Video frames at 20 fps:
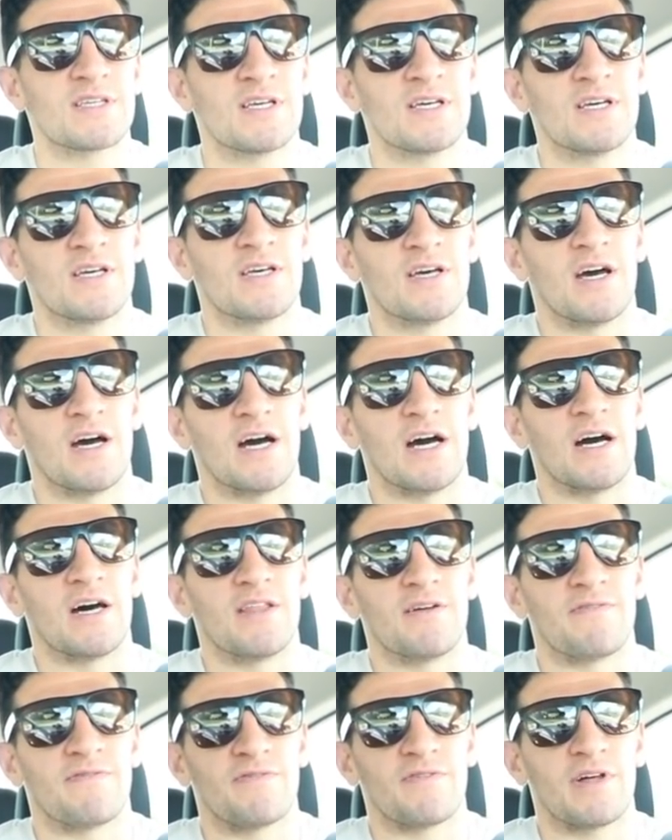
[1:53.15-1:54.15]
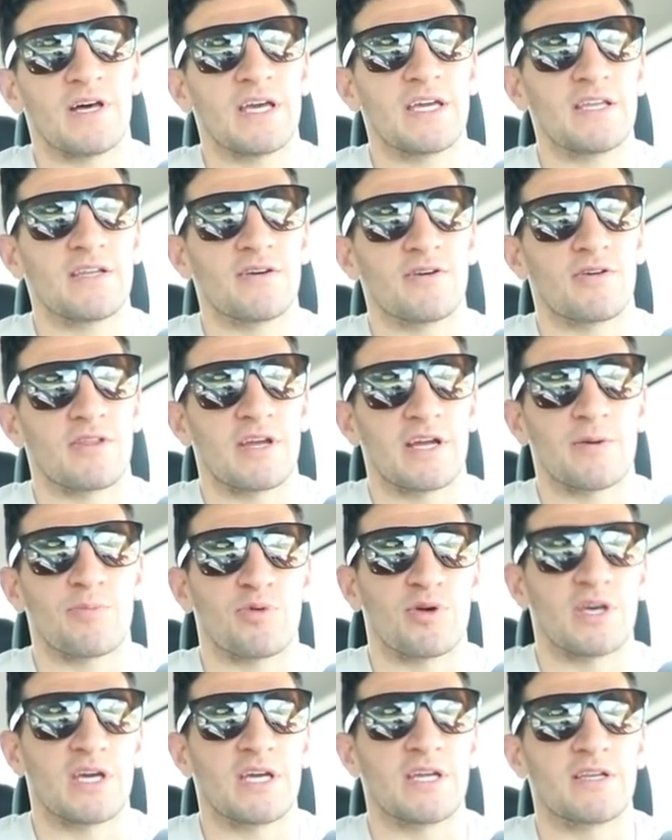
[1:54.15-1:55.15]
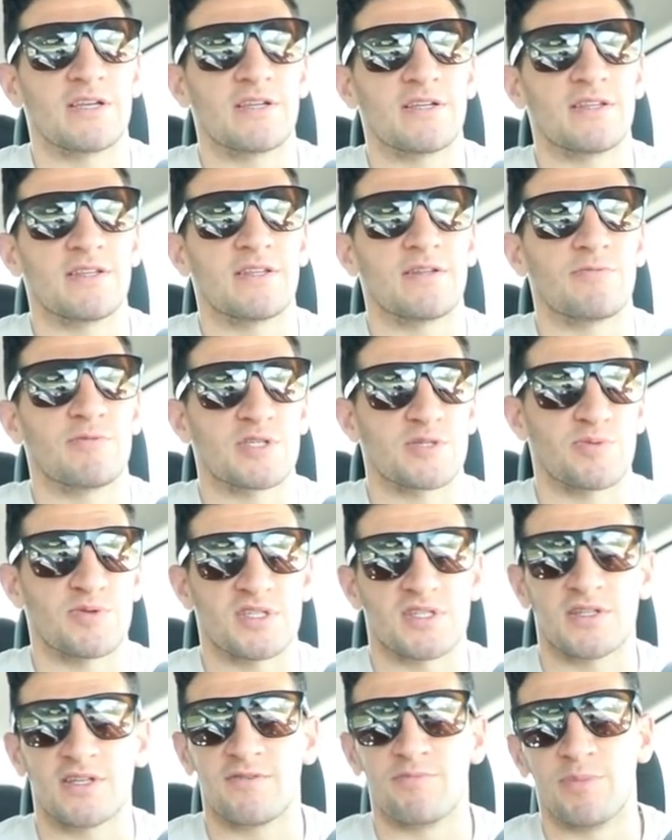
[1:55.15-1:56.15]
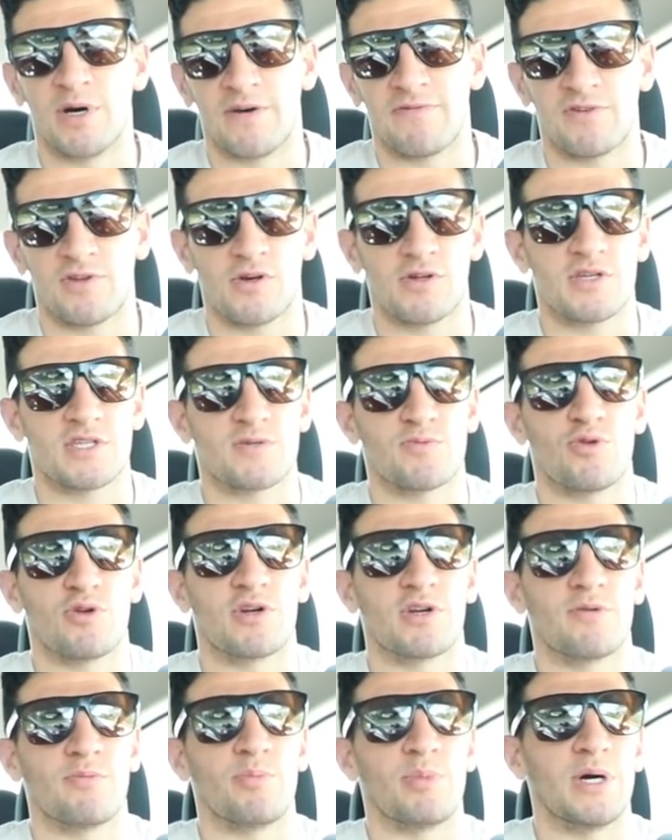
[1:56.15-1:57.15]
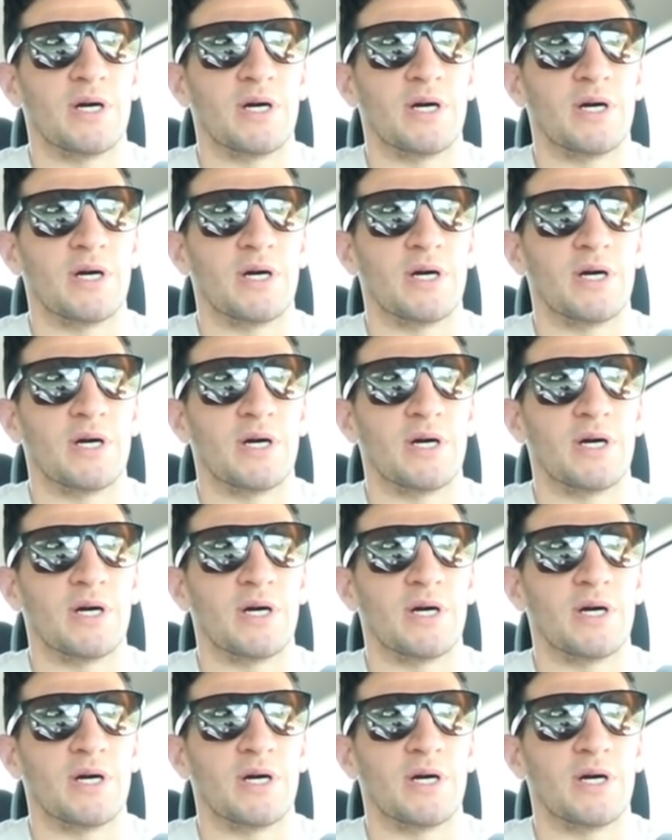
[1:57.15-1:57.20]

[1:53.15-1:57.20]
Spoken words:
the airplane was supposed to leave Buffalo this morning,